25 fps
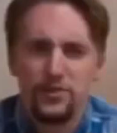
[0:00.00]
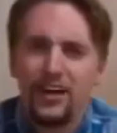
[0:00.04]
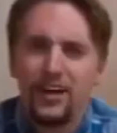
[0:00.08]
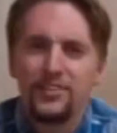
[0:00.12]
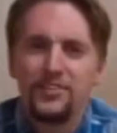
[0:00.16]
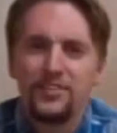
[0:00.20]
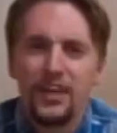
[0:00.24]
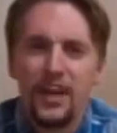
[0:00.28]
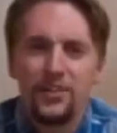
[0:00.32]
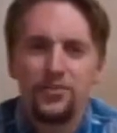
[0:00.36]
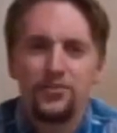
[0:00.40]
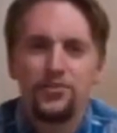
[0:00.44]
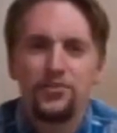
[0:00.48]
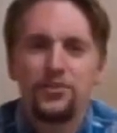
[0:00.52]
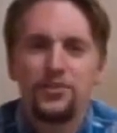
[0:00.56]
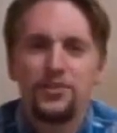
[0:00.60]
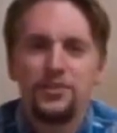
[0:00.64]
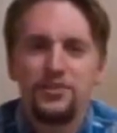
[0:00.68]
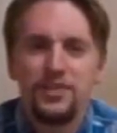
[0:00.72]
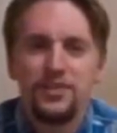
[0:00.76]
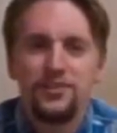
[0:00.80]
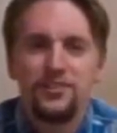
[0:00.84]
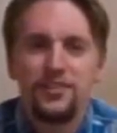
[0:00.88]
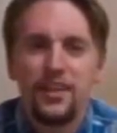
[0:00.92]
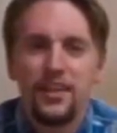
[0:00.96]
Attention to
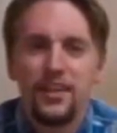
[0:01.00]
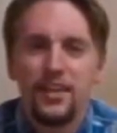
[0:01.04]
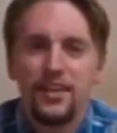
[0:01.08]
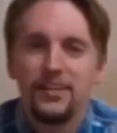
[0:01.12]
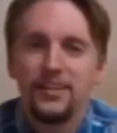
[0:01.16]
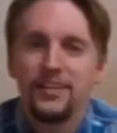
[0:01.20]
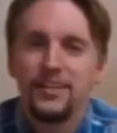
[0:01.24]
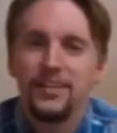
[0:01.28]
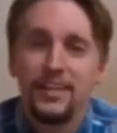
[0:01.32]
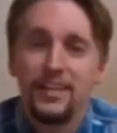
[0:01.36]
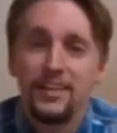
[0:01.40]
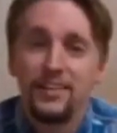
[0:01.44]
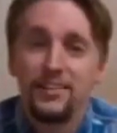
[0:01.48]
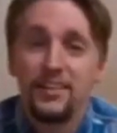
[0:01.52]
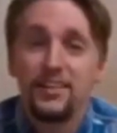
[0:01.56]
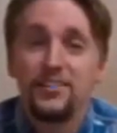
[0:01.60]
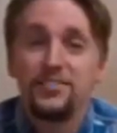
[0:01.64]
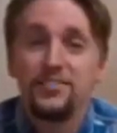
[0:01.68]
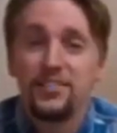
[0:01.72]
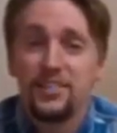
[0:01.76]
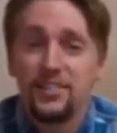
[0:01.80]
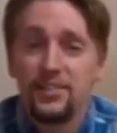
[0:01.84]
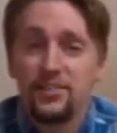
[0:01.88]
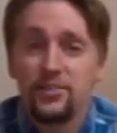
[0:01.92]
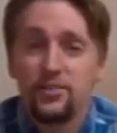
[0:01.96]
detail in
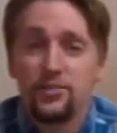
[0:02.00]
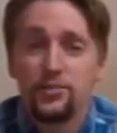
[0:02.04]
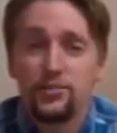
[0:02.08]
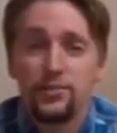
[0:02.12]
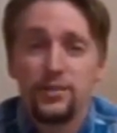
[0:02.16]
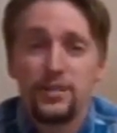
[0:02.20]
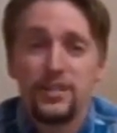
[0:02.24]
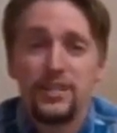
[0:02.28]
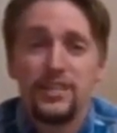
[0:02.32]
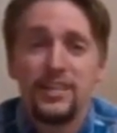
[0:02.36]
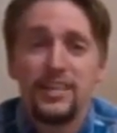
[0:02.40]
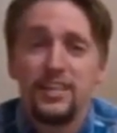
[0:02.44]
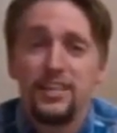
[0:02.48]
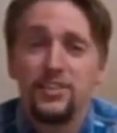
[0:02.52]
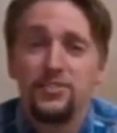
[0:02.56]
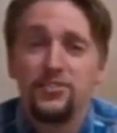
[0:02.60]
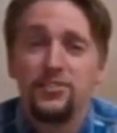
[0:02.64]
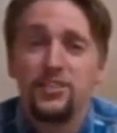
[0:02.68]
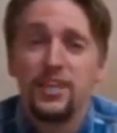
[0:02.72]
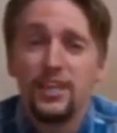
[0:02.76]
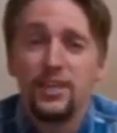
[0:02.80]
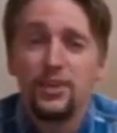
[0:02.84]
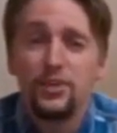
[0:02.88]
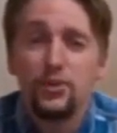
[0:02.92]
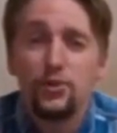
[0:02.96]
this industry is
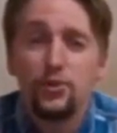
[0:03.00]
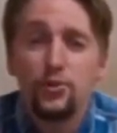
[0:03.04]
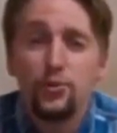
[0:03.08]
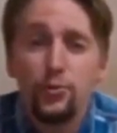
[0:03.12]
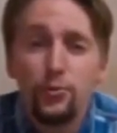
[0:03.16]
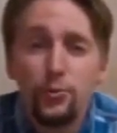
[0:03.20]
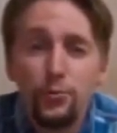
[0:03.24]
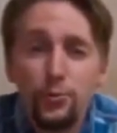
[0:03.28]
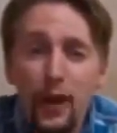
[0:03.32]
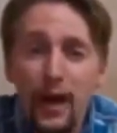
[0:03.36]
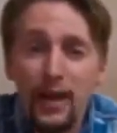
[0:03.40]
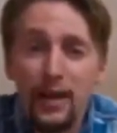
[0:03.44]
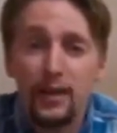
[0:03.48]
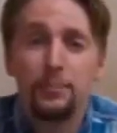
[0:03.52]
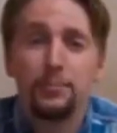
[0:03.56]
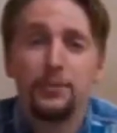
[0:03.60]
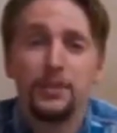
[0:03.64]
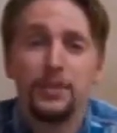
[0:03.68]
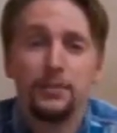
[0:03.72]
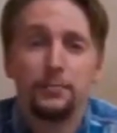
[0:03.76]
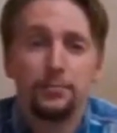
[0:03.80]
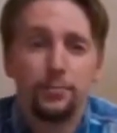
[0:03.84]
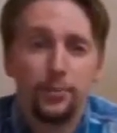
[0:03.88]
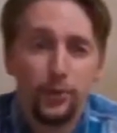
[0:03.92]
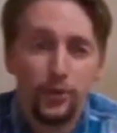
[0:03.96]

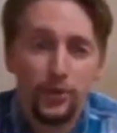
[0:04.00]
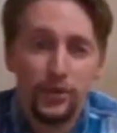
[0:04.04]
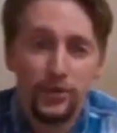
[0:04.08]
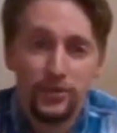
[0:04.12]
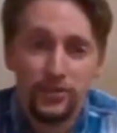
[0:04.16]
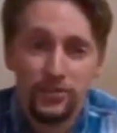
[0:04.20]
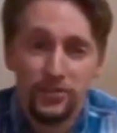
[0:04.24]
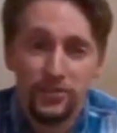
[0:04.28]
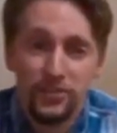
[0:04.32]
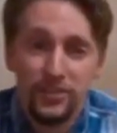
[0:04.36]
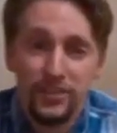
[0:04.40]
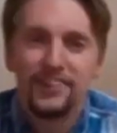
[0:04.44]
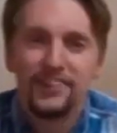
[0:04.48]
incredibly important.